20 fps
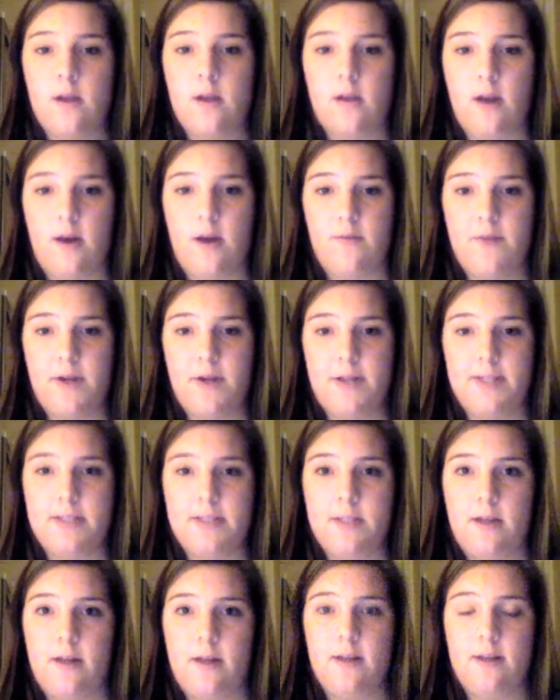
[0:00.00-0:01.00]
Not very
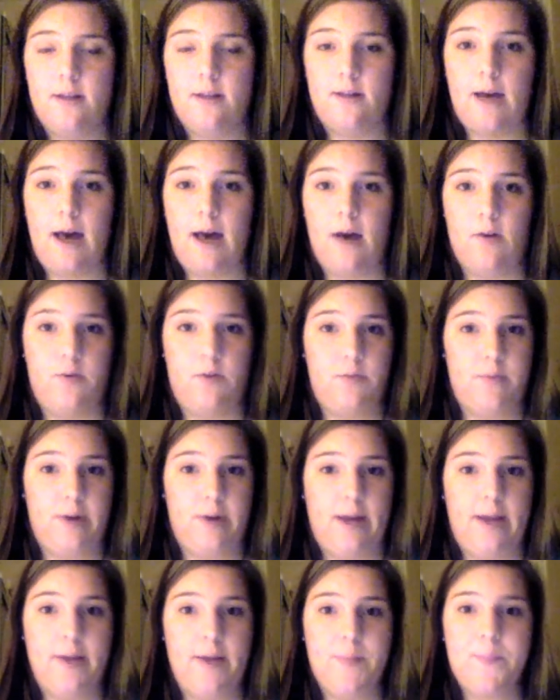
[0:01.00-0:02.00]
loud,
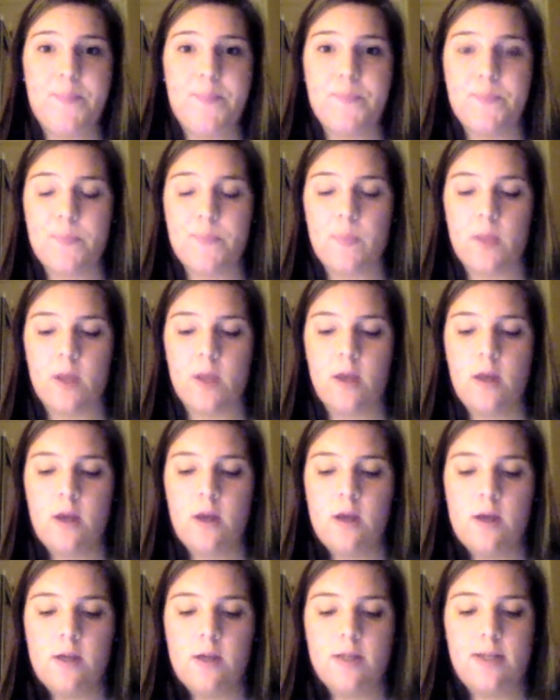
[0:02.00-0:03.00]
right?
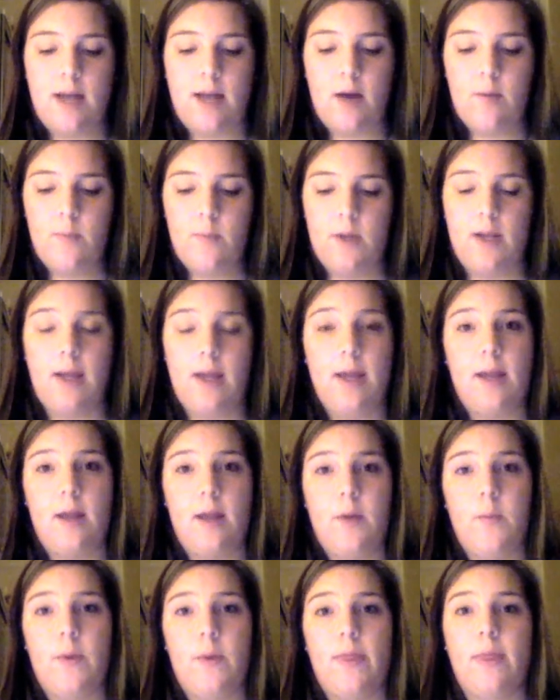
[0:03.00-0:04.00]
Now I'm going to hit
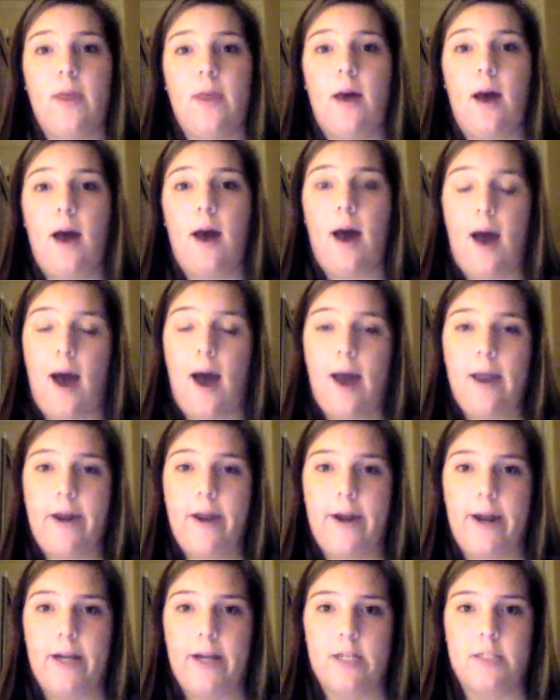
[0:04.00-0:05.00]
it with
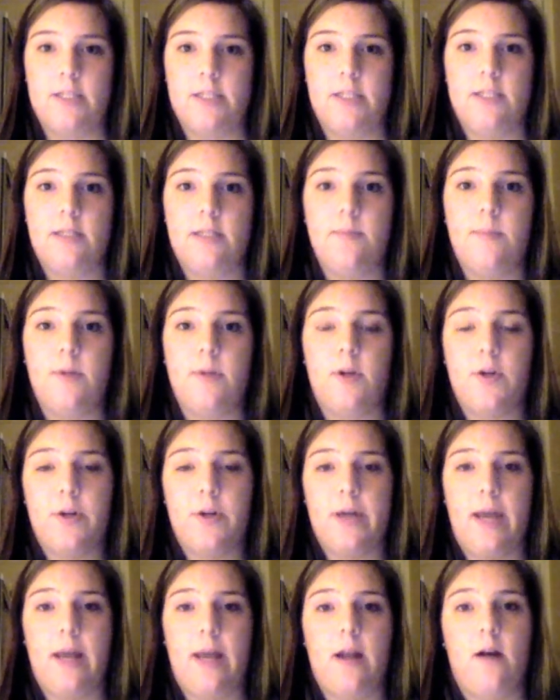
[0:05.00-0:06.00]
higher energy to
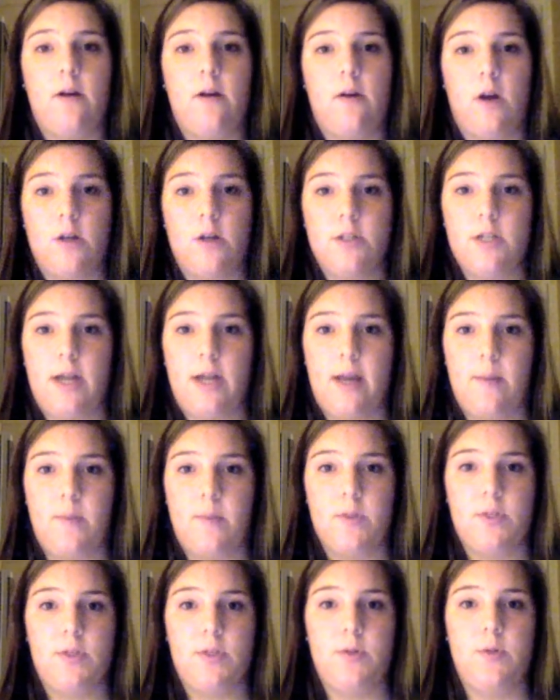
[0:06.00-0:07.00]
create a larger
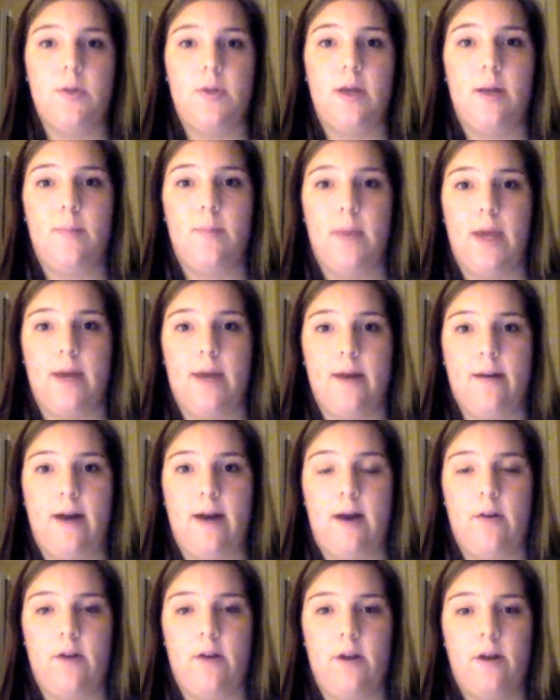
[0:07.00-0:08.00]
amplitude and make it
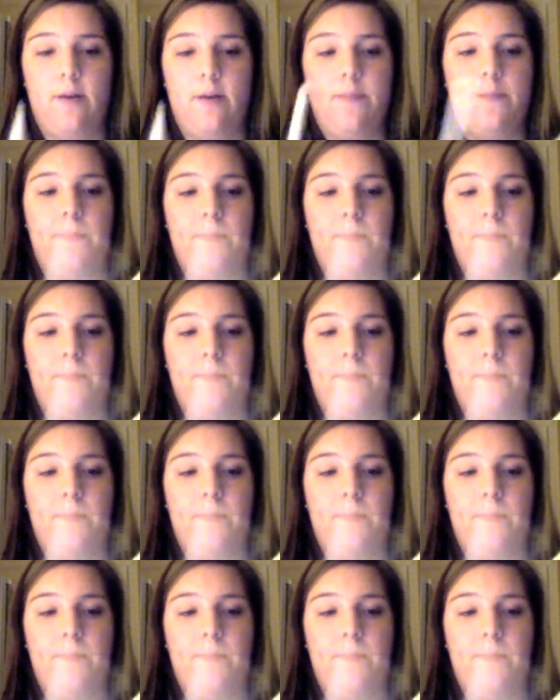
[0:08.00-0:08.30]
louder.